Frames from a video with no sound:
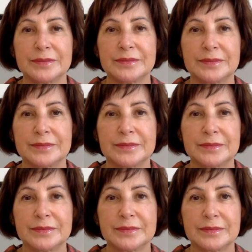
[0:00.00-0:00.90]

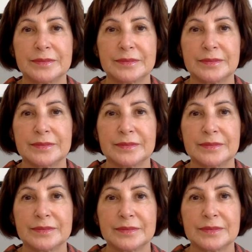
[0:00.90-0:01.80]

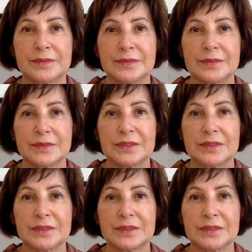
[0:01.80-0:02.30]
Nobody speaks.